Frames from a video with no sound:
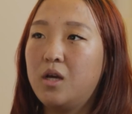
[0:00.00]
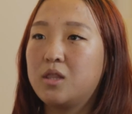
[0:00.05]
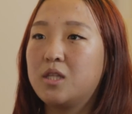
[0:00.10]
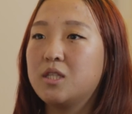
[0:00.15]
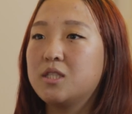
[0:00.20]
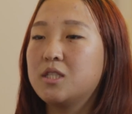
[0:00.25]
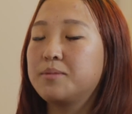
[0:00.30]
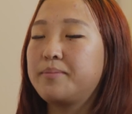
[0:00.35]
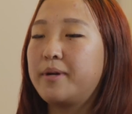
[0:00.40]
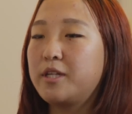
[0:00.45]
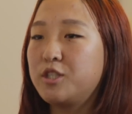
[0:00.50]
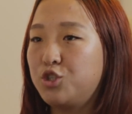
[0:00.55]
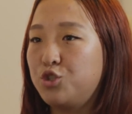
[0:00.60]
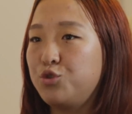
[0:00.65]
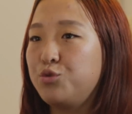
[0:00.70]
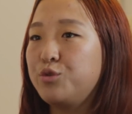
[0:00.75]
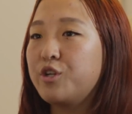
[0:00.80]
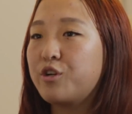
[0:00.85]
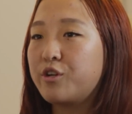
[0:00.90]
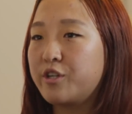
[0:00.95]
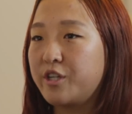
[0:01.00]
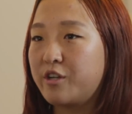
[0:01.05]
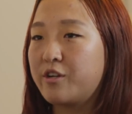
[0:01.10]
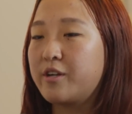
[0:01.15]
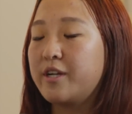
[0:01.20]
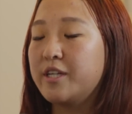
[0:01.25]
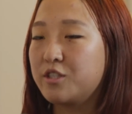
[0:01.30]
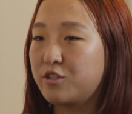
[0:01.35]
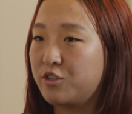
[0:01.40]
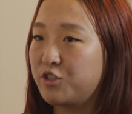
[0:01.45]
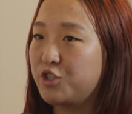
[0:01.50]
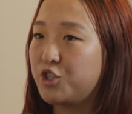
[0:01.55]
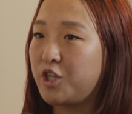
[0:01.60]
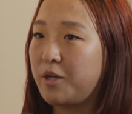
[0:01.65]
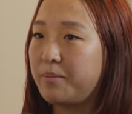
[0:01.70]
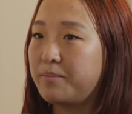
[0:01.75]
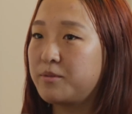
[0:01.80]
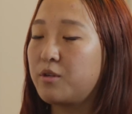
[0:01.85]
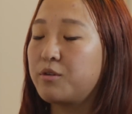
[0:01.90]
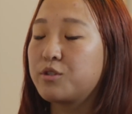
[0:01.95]
This is my junior year
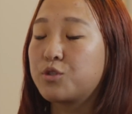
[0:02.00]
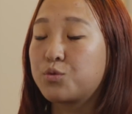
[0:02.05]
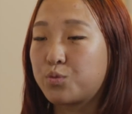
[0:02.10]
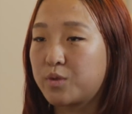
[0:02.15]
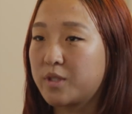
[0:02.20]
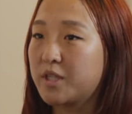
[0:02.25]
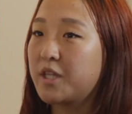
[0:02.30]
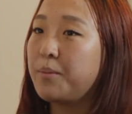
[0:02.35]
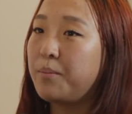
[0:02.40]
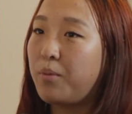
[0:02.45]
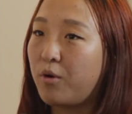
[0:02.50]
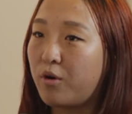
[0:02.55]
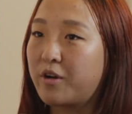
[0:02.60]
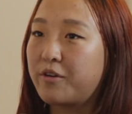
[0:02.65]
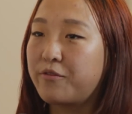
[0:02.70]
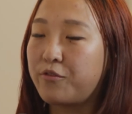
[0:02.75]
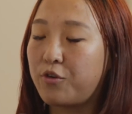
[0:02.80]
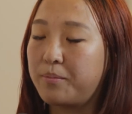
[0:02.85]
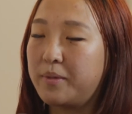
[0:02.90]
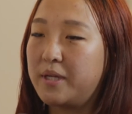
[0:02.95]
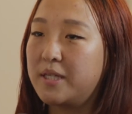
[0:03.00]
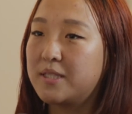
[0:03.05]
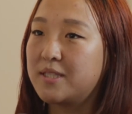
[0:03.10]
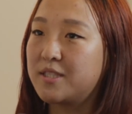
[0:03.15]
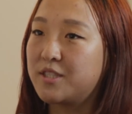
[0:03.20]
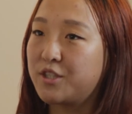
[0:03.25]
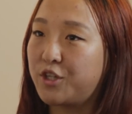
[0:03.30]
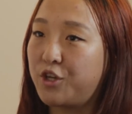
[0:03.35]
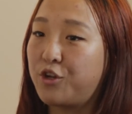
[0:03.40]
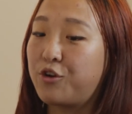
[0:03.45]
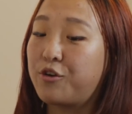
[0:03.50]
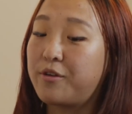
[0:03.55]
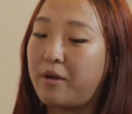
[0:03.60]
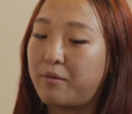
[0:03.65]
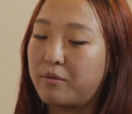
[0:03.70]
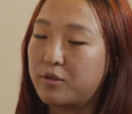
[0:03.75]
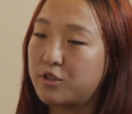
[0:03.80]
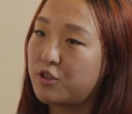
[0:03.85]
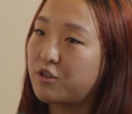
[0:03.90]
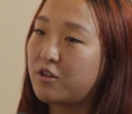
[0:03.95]
internship. So it's really important for me to secure that
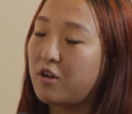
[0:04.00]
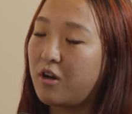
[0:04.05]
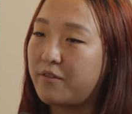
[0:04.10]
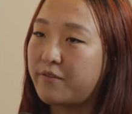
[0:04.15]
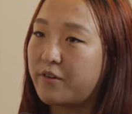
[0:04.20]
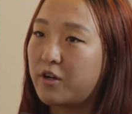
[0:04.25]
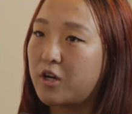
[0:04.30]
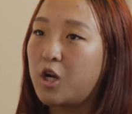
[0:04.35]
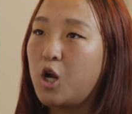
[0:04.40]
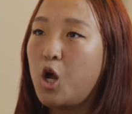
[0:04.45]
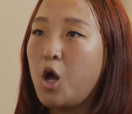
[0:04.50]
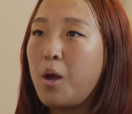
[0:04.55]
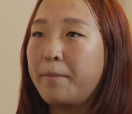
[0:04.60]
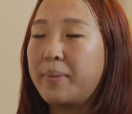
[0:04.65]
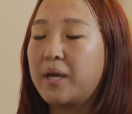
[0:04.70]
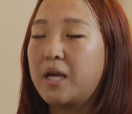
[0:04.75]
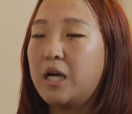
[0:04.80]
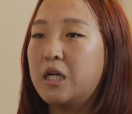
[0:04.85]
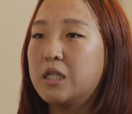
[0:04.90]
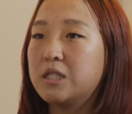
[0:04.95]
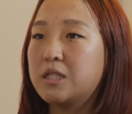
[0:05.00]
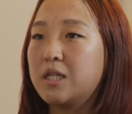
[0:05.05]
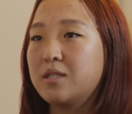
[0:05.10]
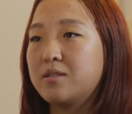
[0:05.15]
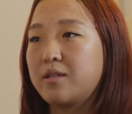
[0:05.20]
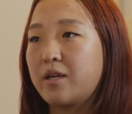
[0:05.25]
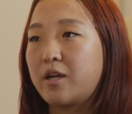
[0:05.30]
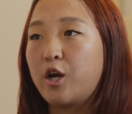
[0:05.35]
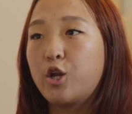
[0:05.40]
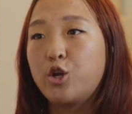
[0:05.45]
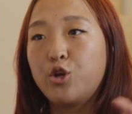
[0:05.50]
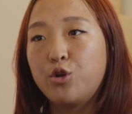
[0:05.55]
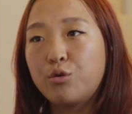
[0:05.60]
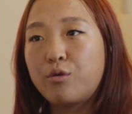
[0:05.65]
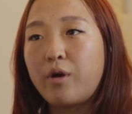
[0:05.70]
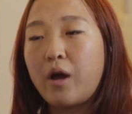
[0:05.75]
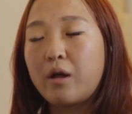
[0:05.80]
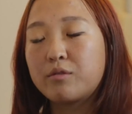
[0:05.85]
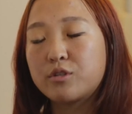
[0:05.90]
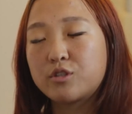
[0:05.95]
return offer because it's like a new
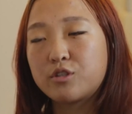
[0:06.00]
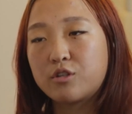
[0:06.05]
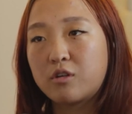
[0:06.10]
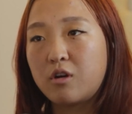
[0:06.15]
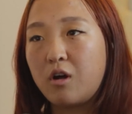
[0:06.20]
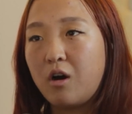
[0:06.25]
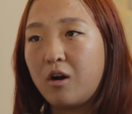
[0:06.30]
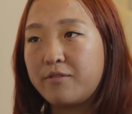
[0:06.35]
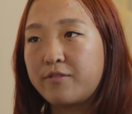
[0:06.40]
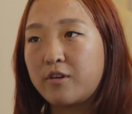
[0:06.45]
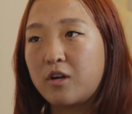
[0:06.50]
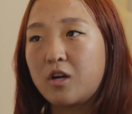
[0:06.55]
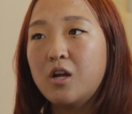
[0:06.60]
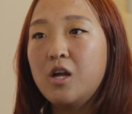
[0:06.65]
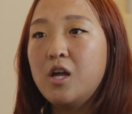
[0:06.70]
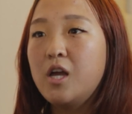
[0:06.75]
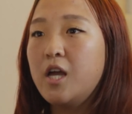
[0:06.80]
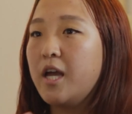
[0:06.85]
grad return offer.